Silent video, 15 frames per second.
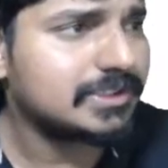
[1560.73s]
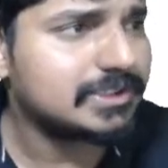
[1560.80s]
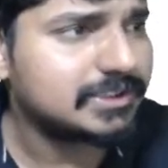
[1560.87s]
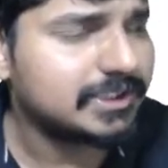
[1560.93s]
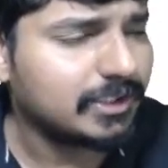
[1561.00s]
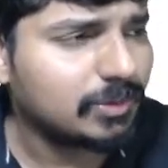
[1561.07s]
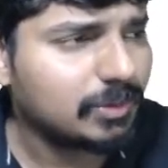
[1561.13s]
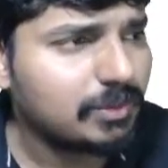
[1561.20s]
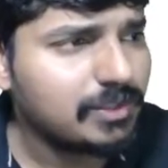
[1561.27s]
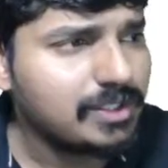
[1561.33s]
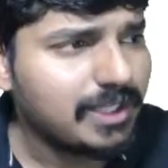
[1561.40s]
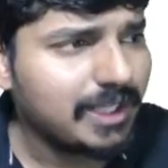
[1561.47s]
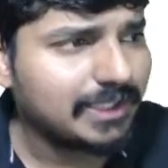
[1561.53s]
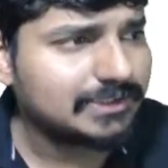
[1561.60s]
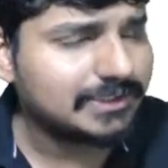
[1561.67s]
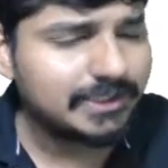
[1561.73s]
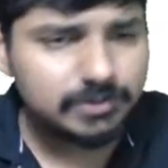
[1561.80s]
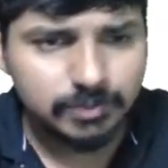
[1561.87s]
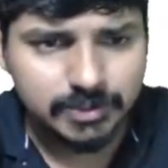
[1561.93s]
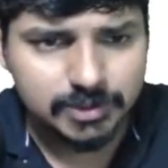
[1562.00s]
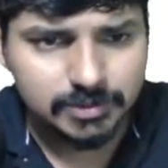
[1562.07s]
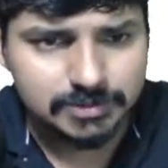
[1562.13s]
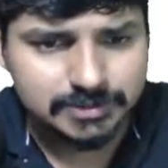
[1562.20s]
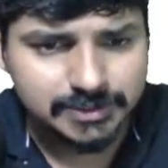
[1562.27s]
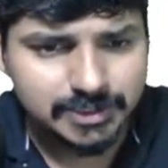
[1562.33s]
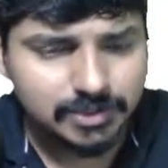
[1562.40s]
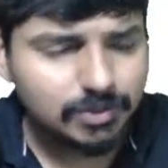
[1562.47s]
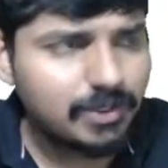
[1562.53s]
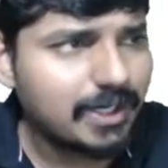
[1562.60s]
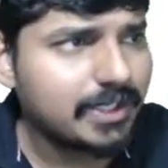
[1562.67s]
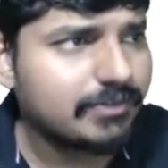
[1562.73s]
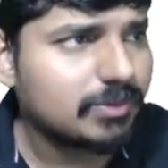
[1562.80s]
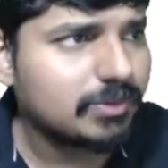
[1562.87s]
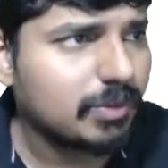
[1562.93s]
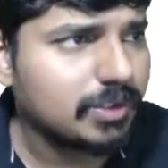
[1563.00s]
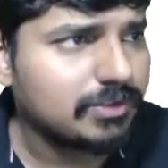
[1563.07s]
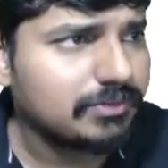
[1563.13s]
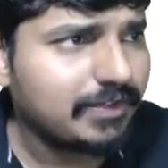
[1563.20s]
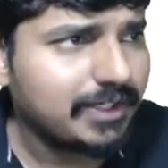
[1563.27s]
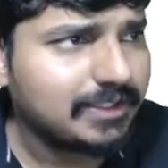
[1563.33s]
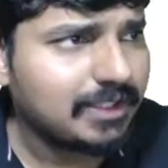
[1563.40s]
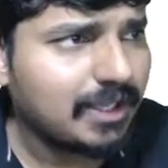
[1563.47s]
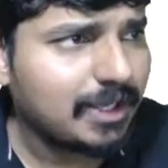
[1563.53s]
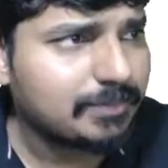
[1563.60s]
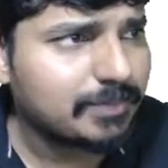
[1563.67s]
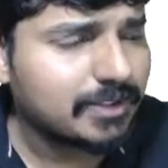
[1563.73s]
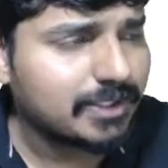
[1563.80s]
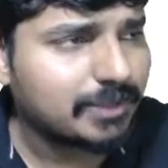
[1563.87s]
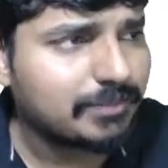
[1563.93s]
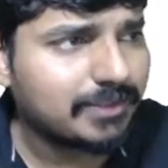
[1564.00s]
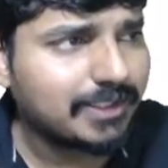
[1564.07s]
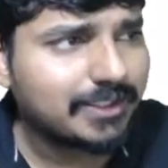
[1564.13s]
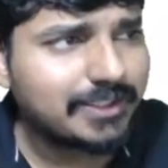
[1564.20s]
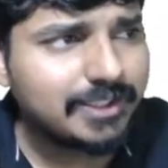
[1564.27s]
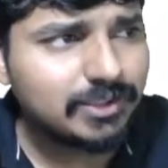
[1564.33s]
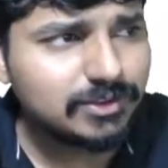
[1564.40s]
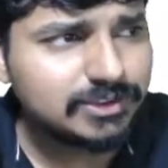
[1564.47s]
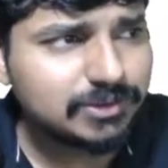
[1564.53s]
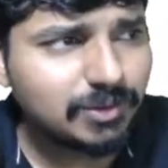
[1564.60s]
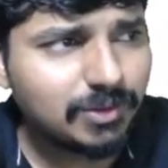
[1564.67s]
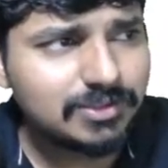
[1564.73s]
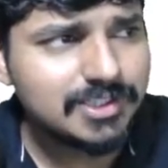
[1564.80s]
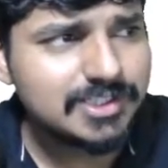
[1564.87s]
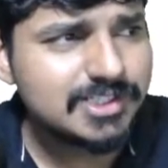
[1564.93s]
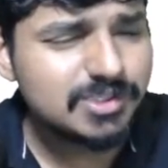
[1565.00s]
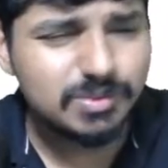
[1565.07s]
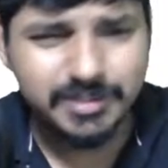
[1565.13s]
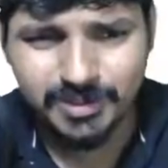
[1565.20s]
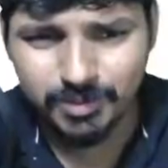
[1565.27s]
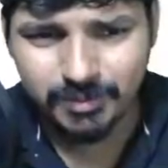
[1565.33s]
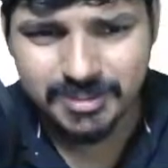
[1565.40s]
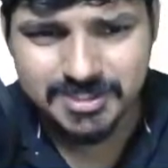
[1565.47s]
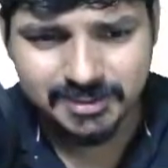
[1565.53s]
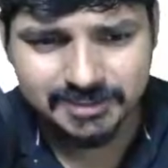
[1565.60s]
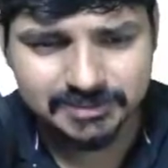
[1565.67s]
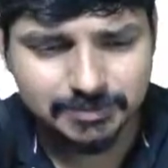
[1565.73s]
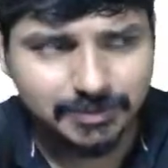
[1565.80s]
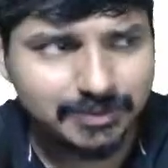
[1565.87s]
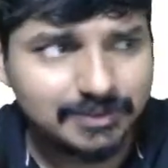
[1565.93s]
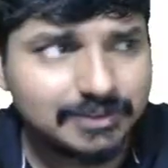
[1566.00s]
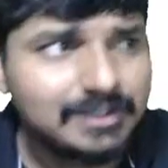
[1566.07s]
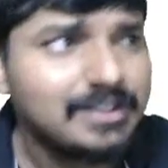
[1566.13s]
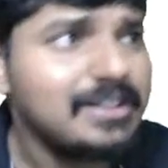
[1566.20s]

is 0, x equal to 0. And if you want to find the upper limit, I need to solve these two equations, man.